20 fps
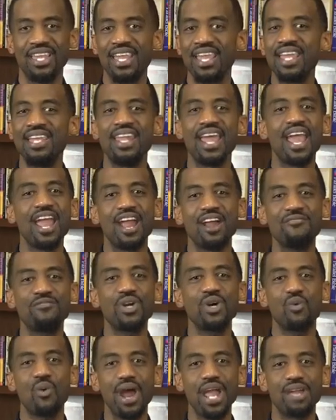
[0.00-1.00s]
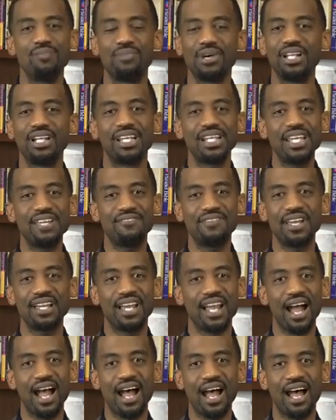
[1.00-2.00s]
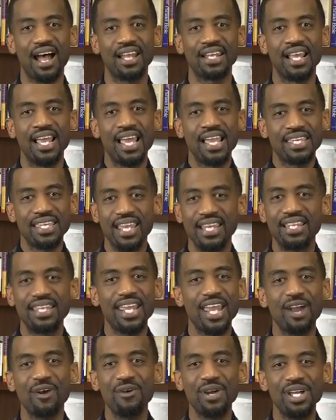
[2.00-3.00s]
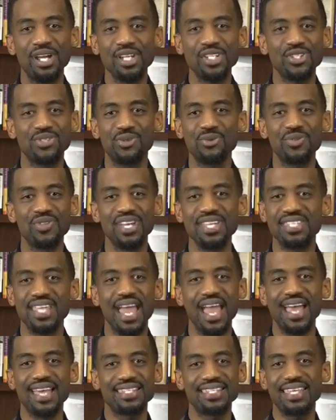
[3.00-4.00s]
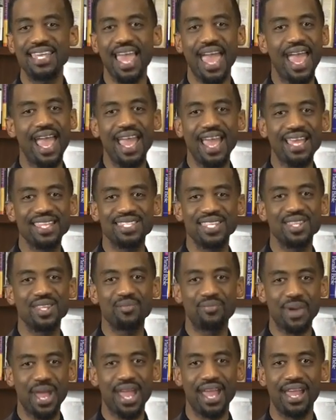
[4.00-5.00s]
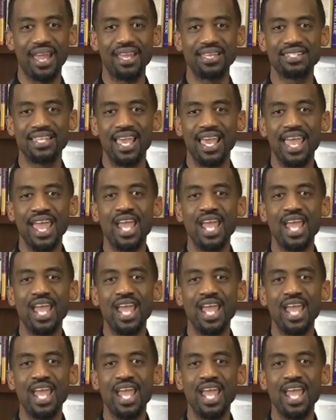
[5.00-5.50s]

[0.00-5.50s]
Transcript: In every way, believe that God can carry us through this as He has in the past.